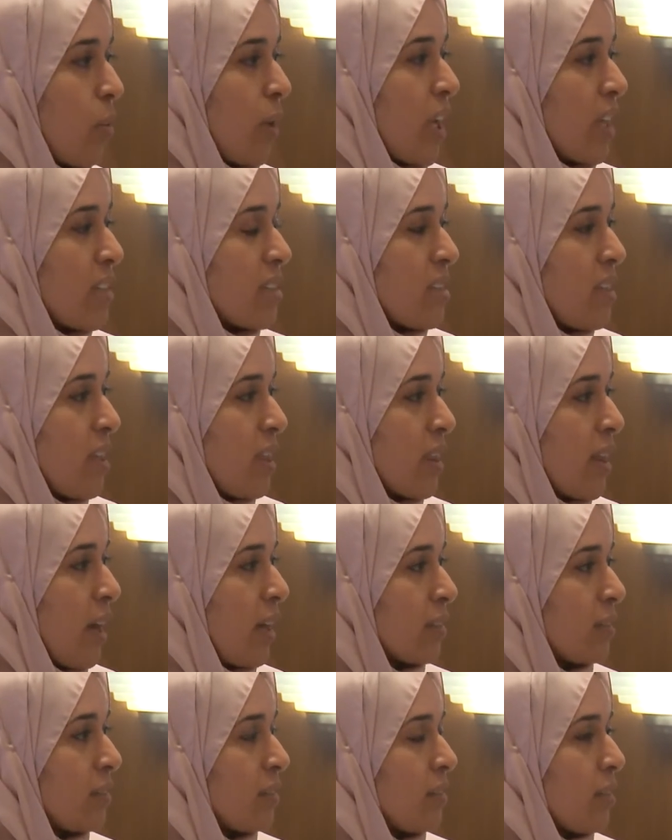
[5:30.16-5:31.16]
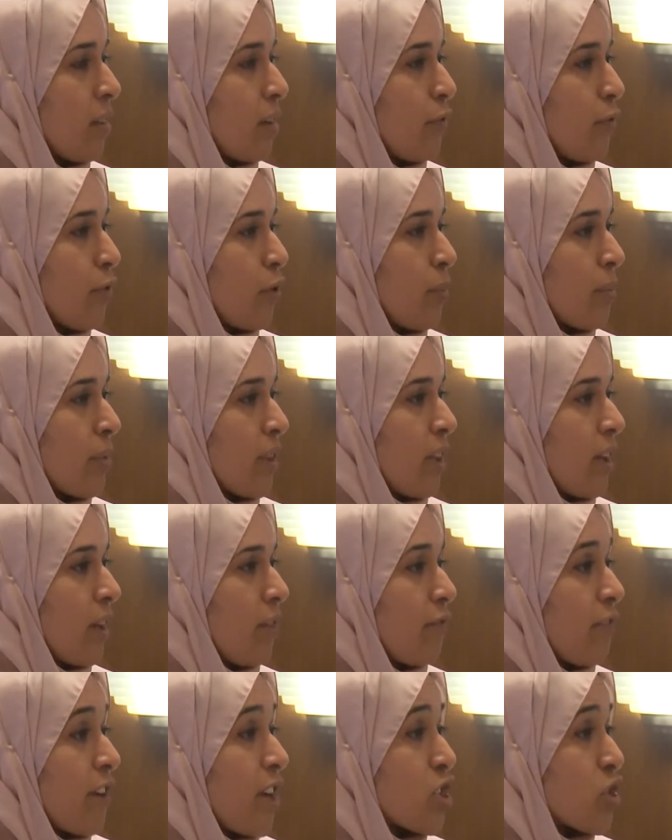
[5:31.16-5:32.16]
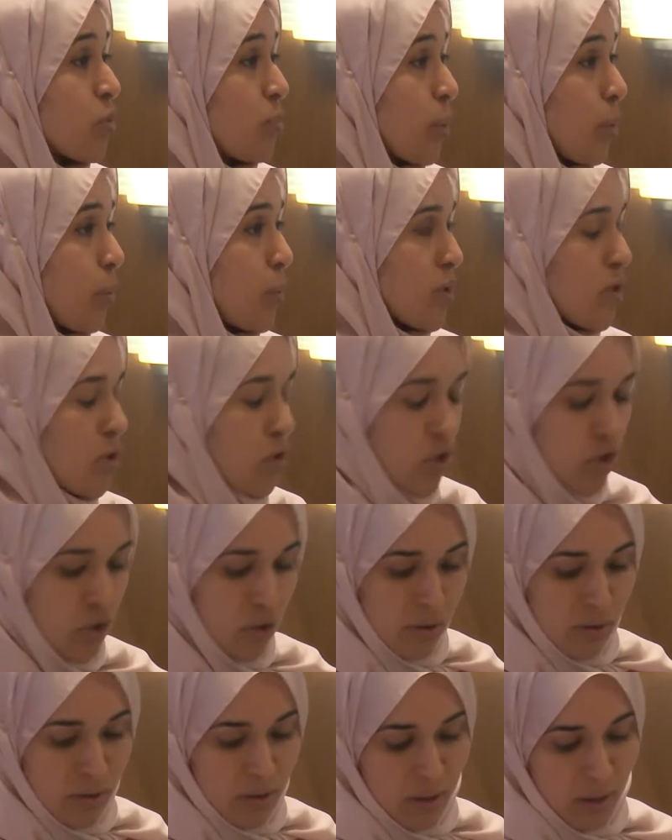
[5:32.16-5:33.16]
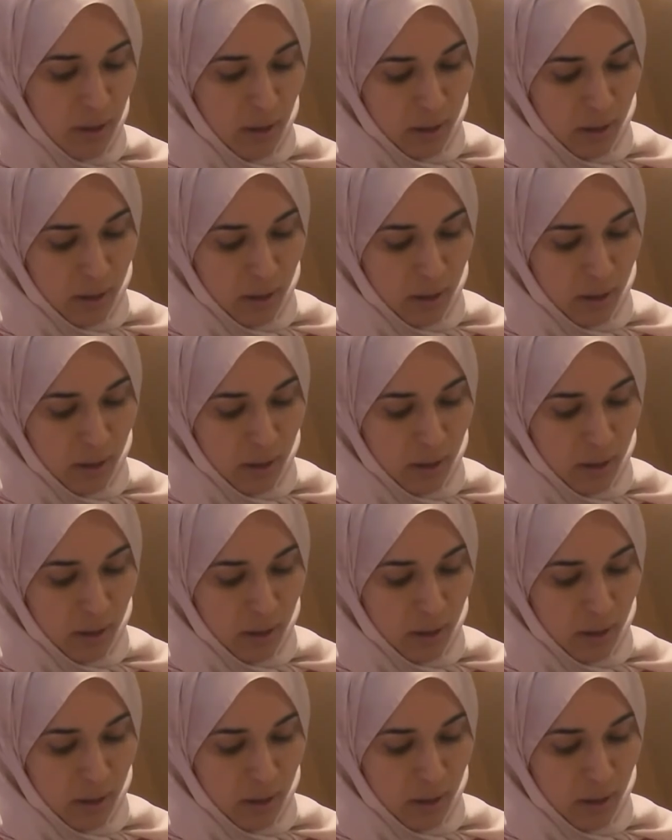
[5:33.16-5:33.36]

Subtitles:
can see that from the French proposition